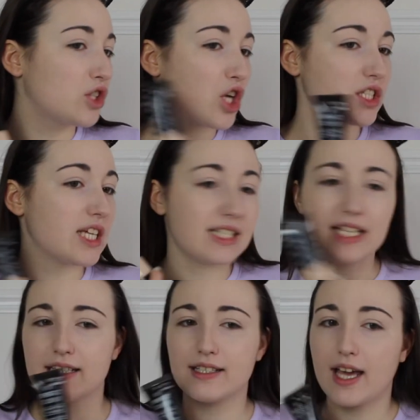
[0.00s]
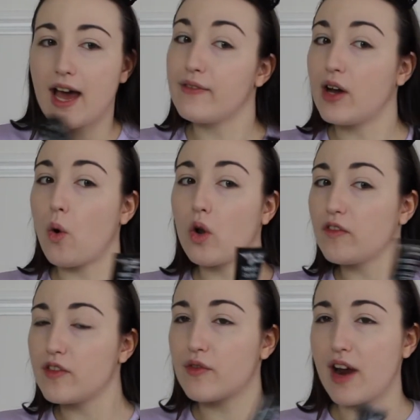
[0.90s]
because it doesn't cover all
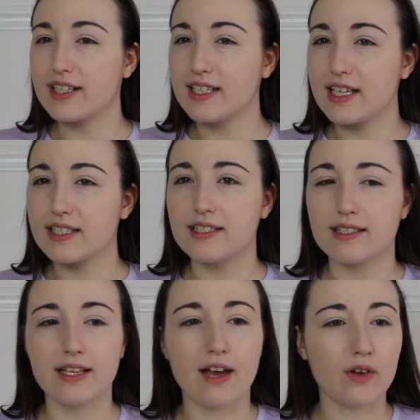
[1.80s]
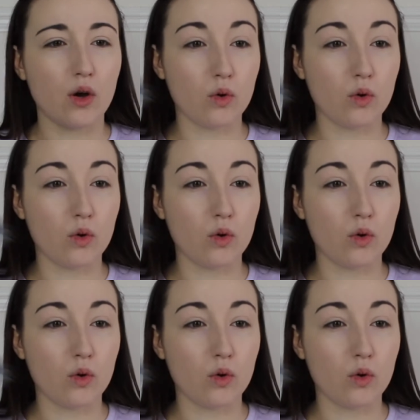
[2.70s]
of the redness it doesn't cover